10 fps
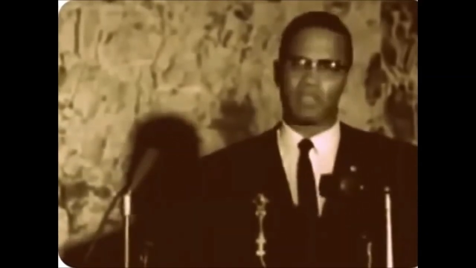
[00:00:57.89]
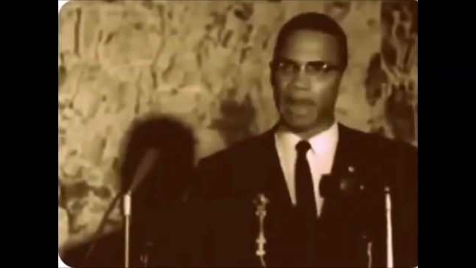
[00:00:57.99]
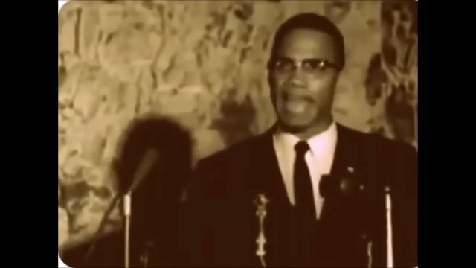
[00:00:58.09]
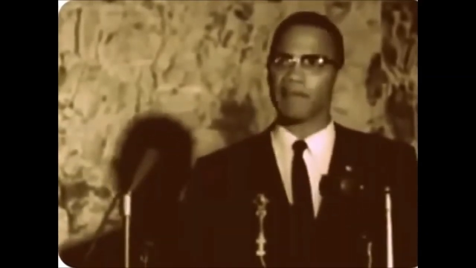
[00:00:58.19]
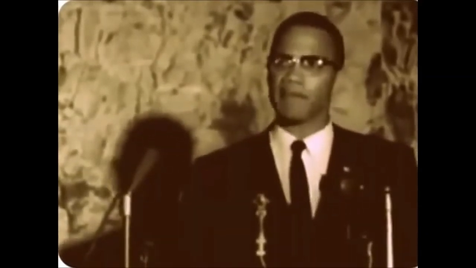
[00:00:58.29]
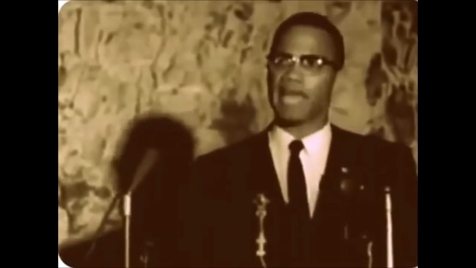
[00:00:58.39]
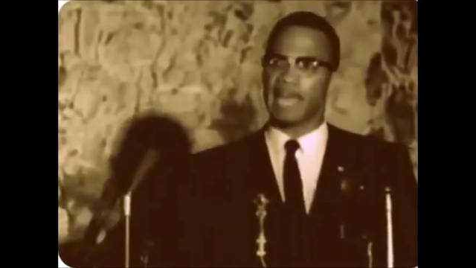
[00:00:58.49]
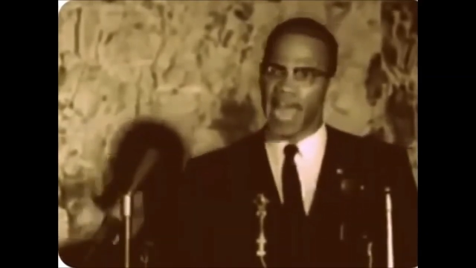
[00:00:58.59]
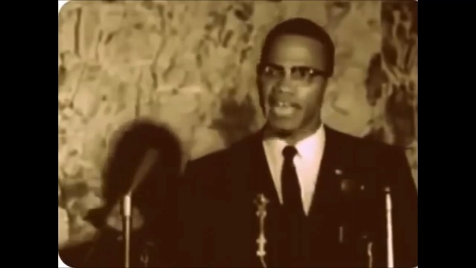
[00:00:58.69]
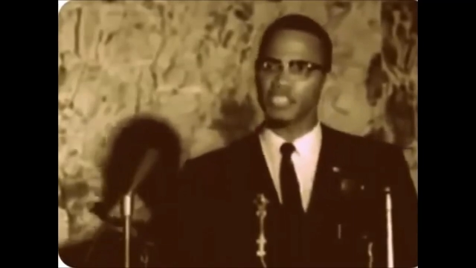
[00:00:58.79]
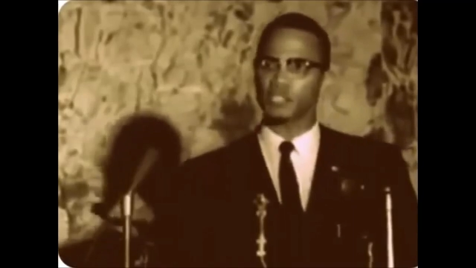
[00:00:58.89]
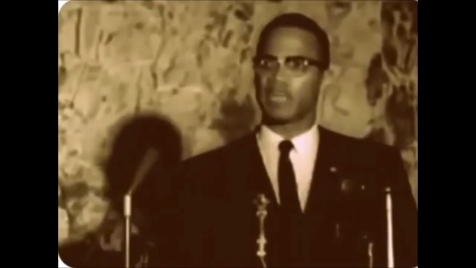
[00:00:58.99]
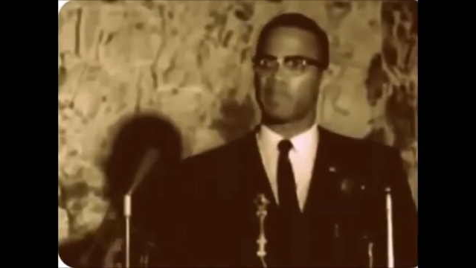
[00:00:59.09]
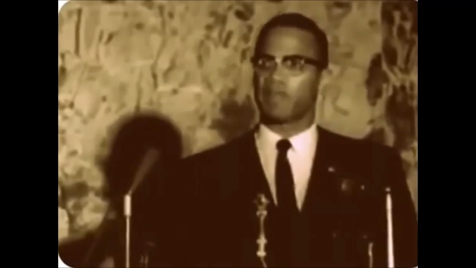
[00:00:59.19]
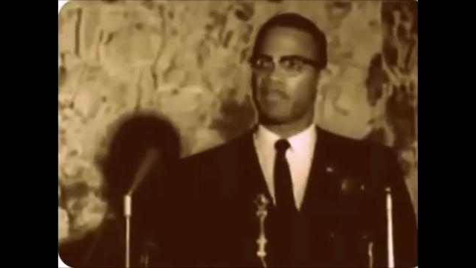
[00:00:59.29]
If the black man
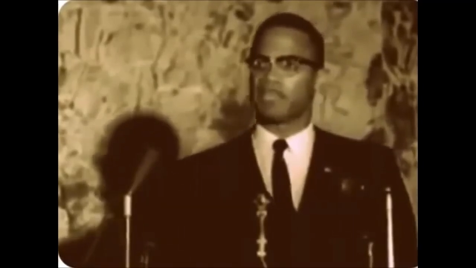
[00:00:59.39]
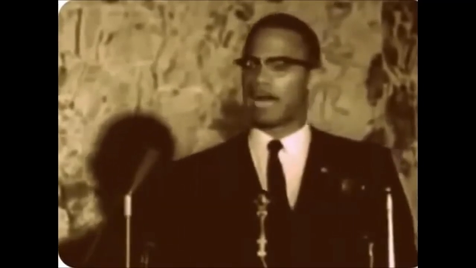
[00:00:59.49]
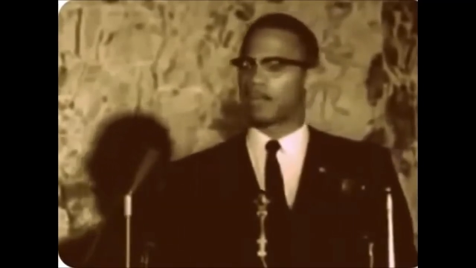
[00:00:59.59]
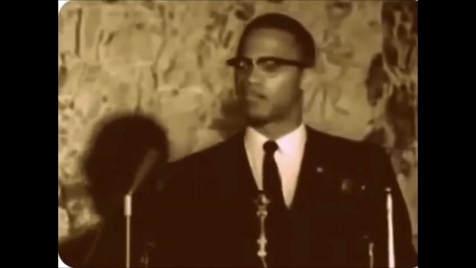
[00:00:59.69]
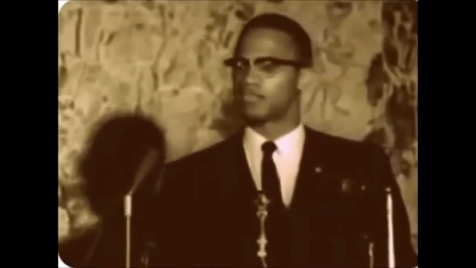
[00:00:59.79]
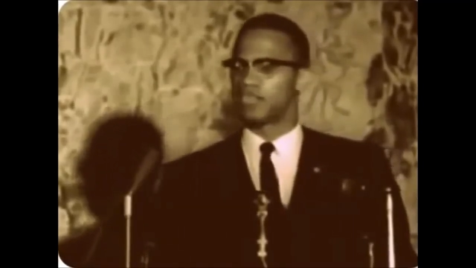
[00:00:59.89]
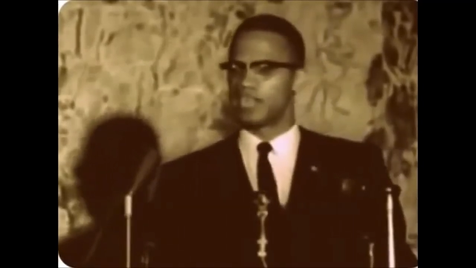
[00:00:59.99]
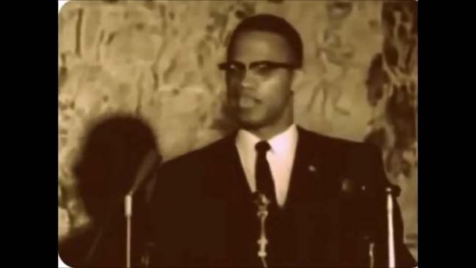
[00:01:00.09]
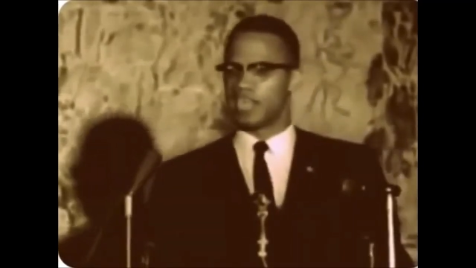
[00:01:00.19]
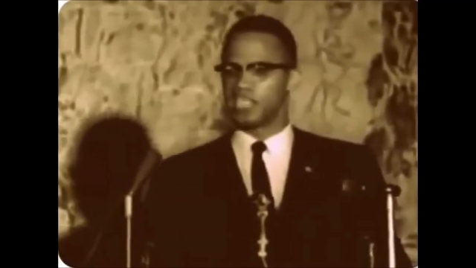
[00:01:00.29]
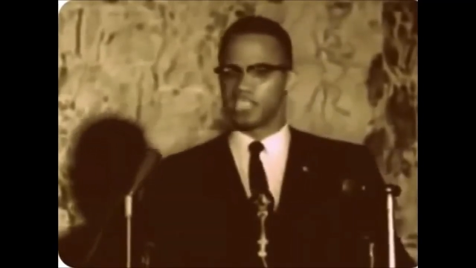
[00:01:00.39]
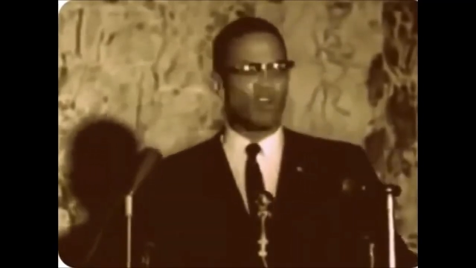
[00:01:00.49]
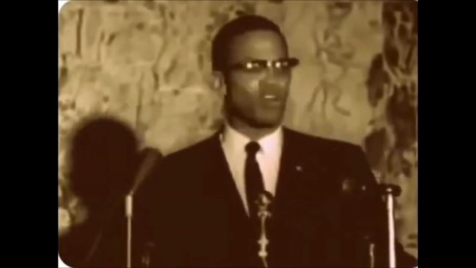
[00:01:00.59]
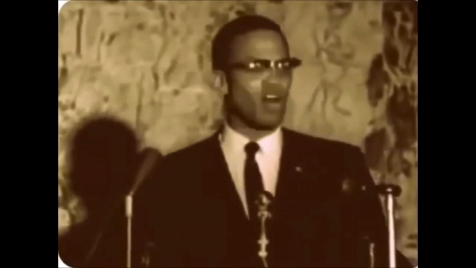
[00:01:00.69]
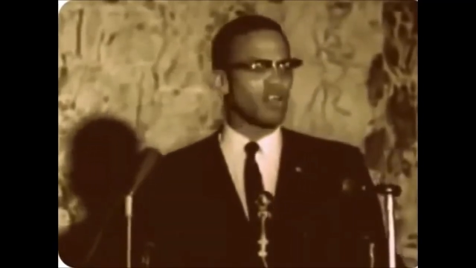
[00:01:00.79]
has $20 billion, and
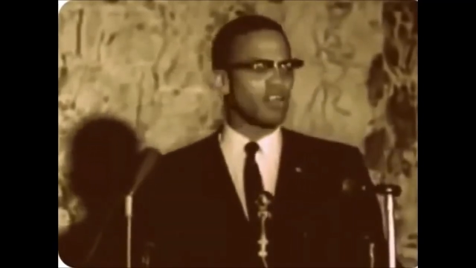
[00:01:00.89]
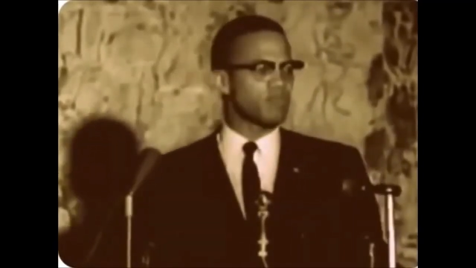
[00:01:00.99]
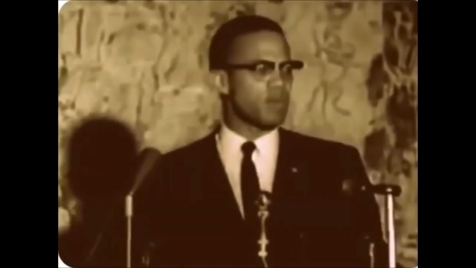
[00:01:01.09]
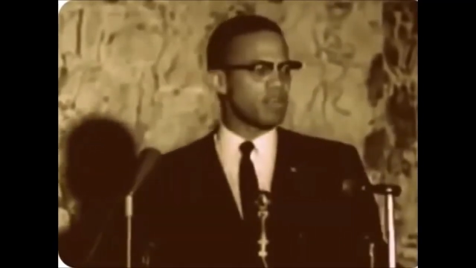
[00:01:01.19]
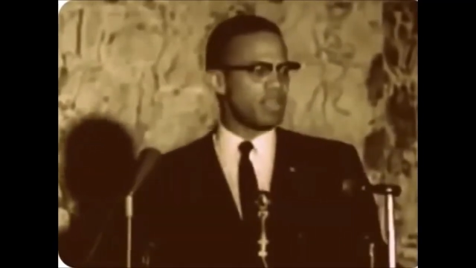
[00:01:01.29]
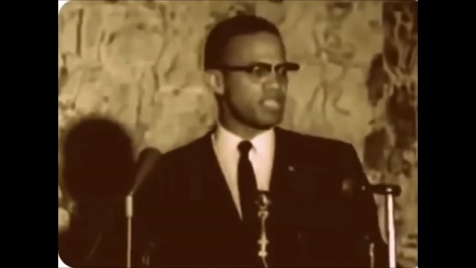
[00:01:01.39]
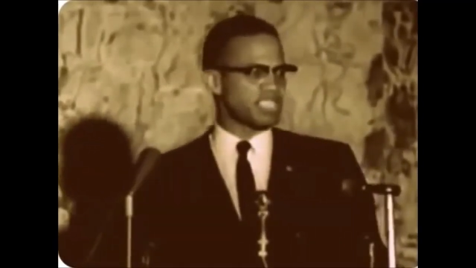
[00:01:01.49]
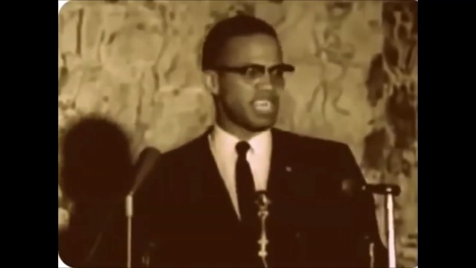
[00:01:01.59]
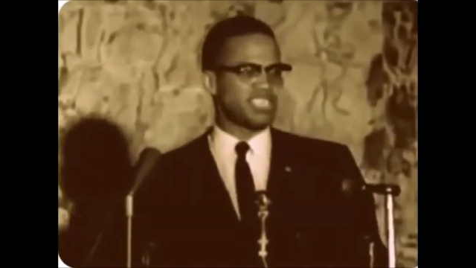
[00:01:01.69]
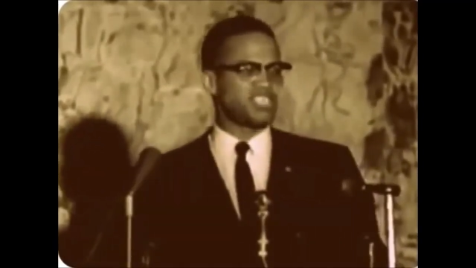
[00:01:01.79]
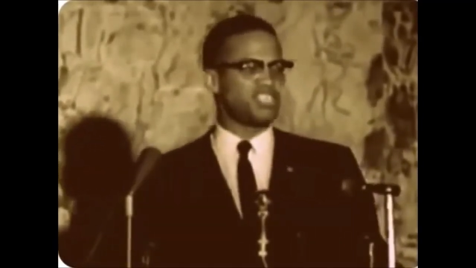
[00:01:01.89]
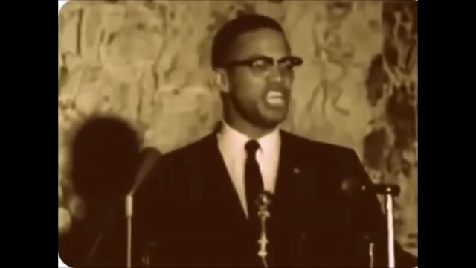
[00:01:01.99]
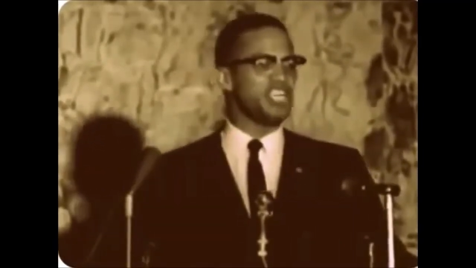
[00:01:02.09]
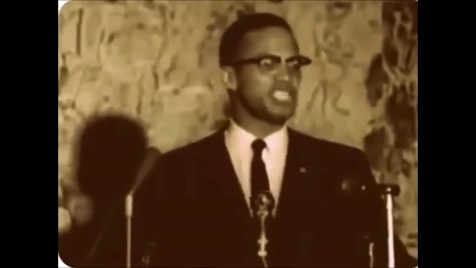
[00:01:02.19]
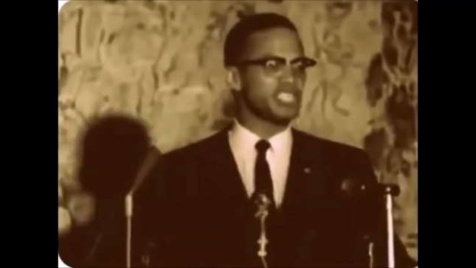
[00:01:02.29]
these so-called Negro leaders are
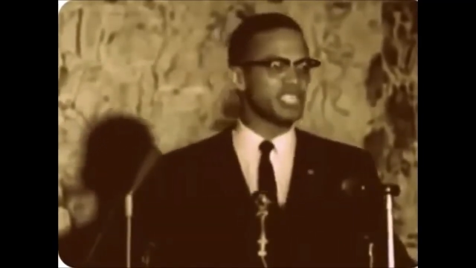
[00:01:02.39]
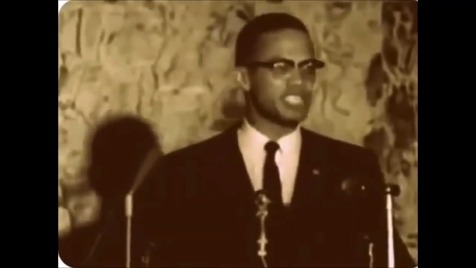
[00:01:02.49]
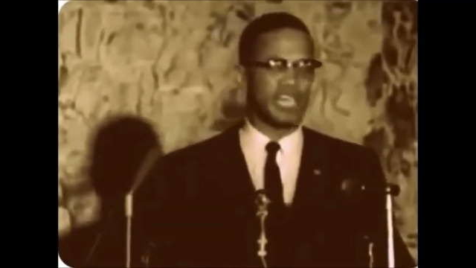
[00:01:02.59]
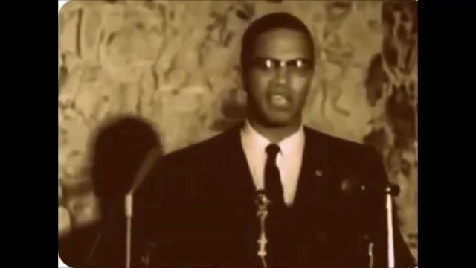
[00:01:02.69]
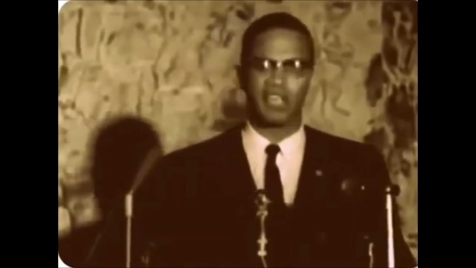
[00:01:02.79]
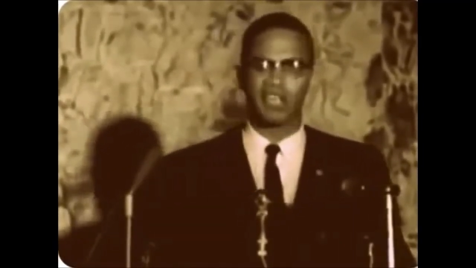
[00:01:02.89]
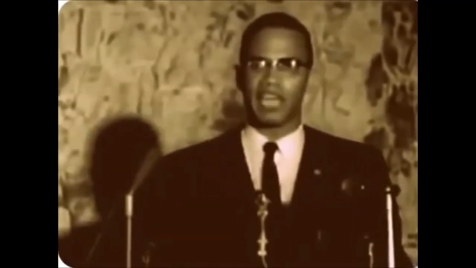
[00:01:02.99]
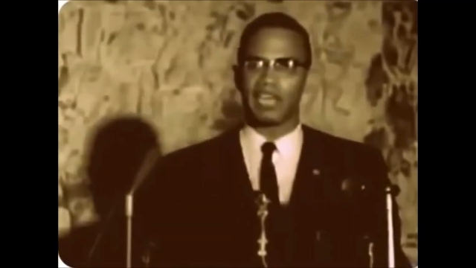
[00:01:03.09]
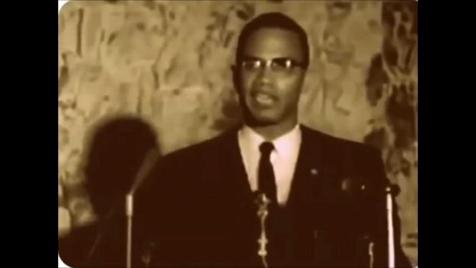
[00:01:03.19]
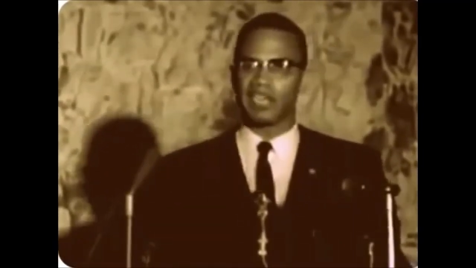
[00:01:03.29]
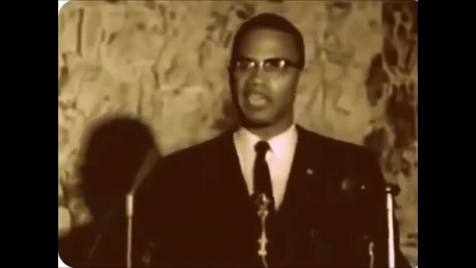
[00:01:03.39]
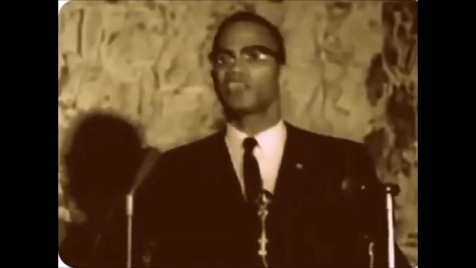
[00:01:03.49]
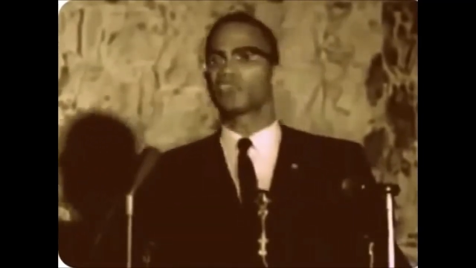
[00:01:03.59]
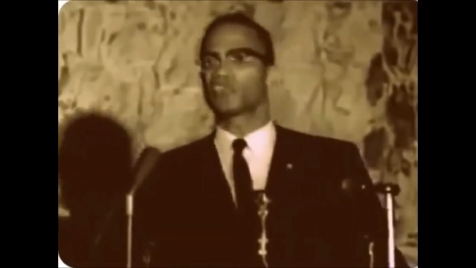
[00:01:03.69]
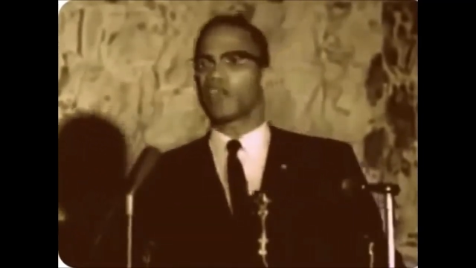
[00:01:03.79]
such geniuses that they can